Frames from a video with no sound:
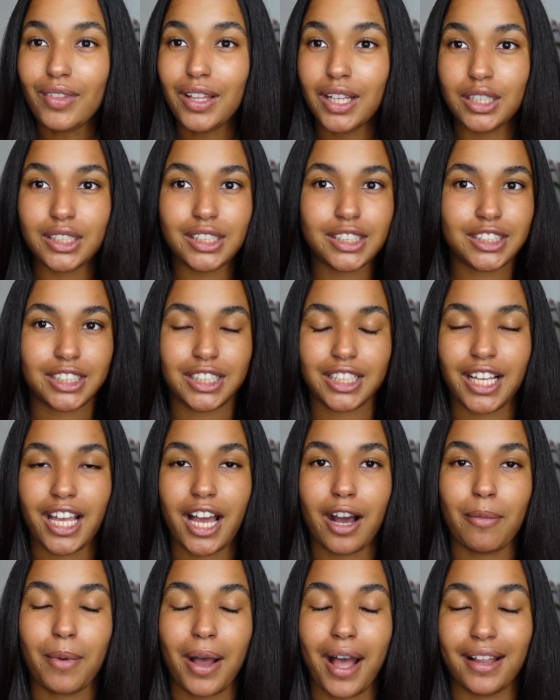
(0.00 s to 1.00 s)
literally
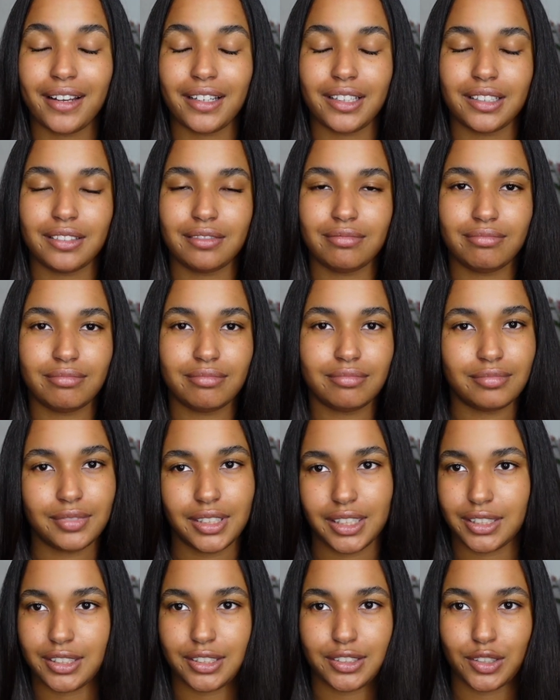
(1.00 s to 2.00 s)
help. And
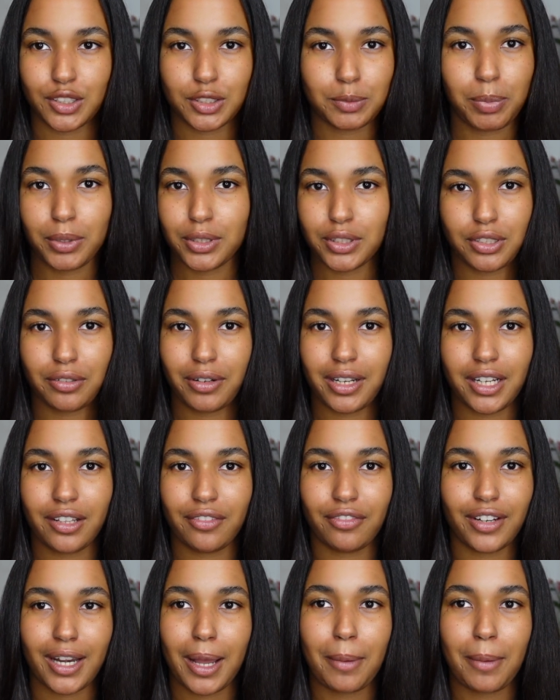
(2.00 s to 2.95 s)
this is not sponsored or anything.